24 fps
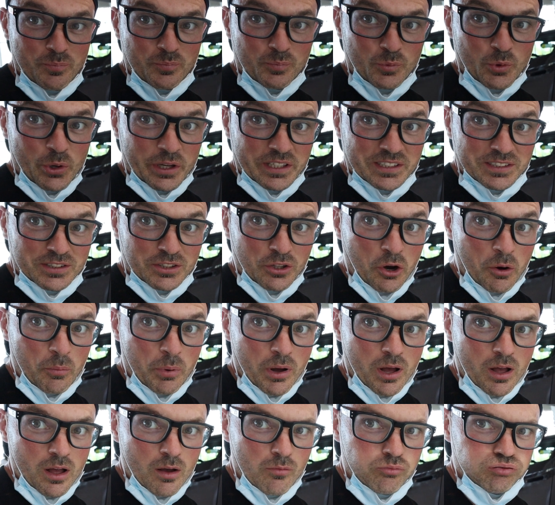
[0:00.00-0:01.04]
Quick stop.
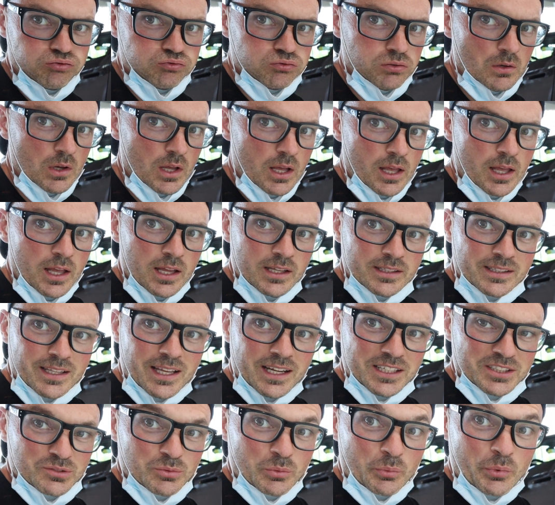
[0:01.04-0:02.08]

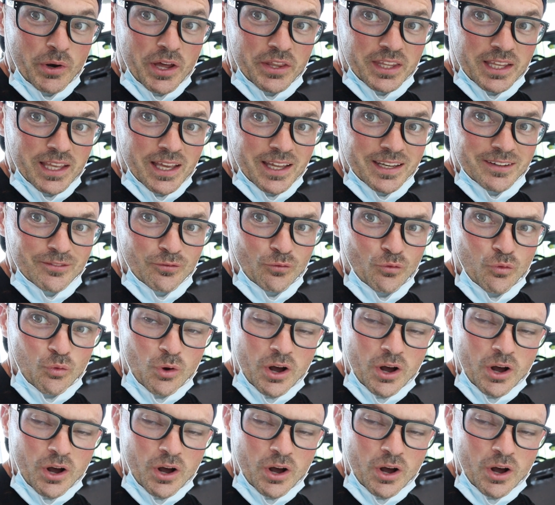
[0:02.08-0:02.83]
Catch my breath again.